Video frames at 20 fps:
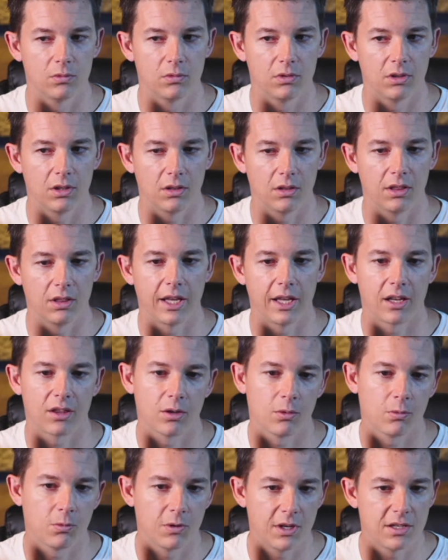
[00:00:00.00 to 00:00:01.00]
like
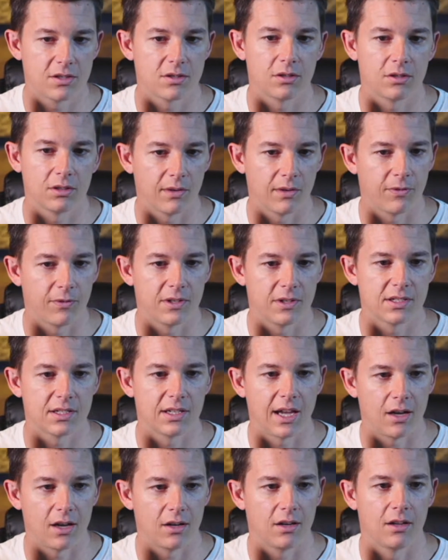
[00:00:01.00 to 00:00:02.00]
the regional difference and
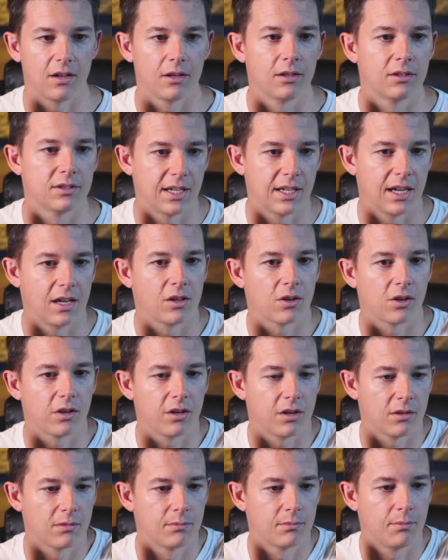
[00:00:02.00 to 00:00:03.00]
how to tailor
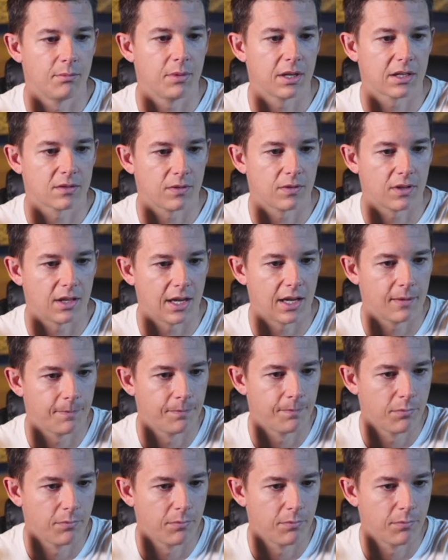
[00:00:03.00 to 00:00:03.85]
your mix for that.